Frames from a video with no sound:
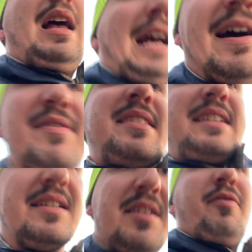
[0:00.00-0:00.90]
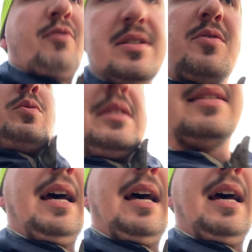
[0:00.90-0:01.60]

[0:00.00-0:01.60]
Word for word: Haven't seen a difference with